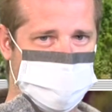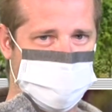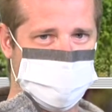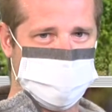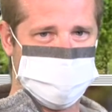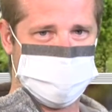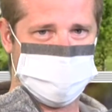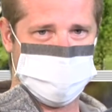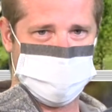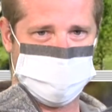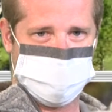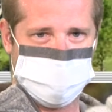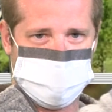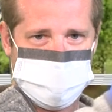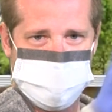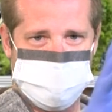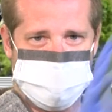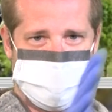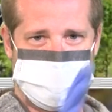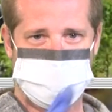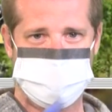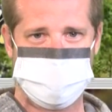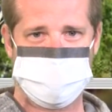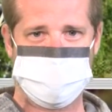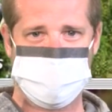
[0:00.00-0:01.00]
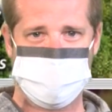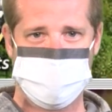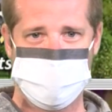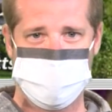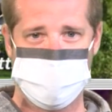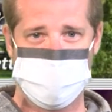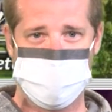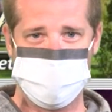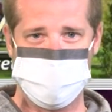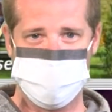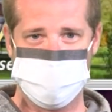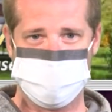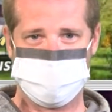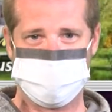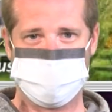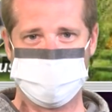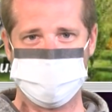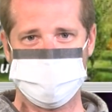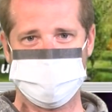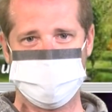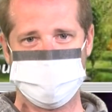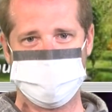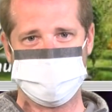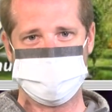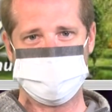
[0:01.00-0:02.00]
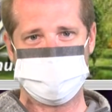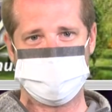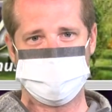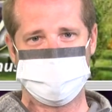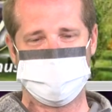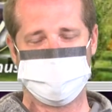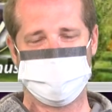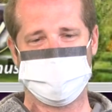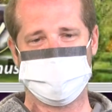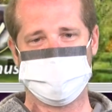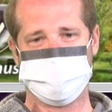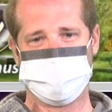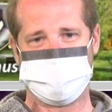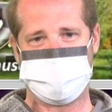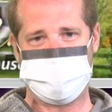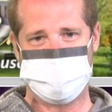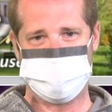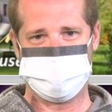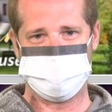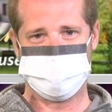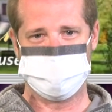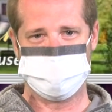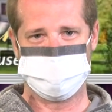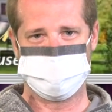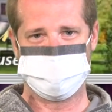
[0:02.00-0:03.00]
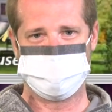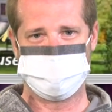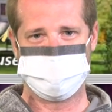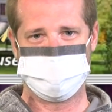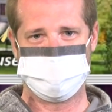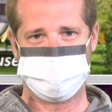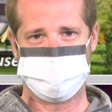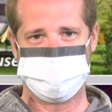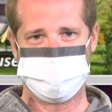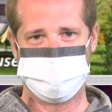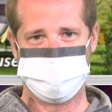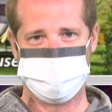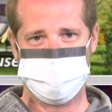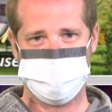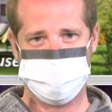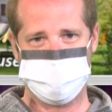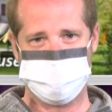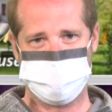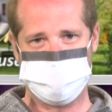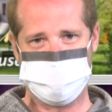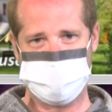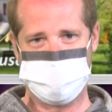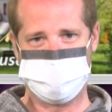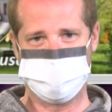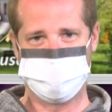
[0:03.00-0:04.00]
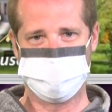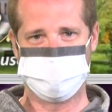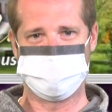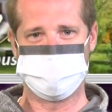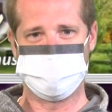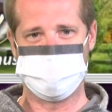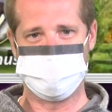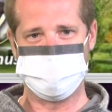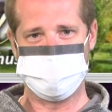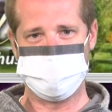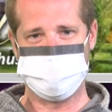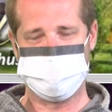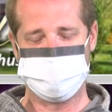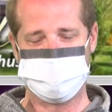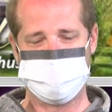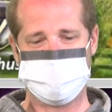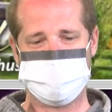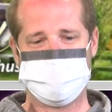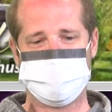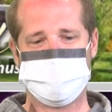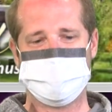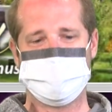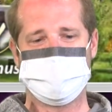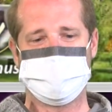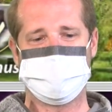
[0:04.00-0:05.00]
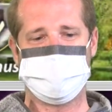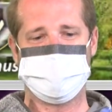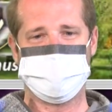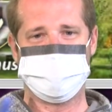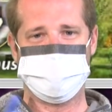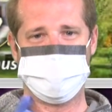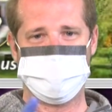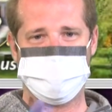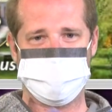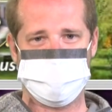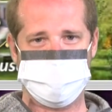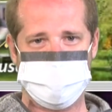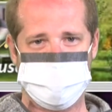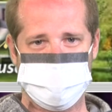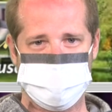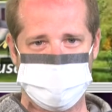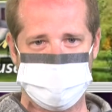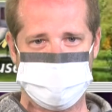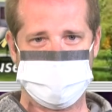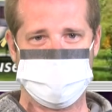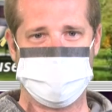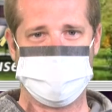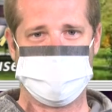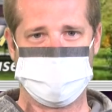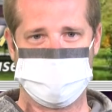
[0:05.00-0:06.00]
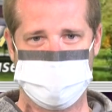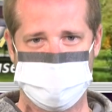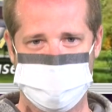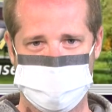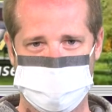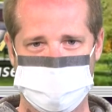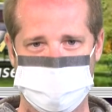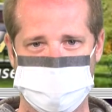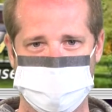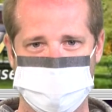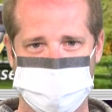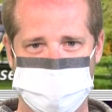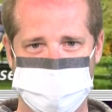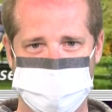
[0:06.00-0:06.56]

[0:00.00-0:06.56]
other surfaces on your person or in the kitchen. You would handle the raw meat and then you would immediately take the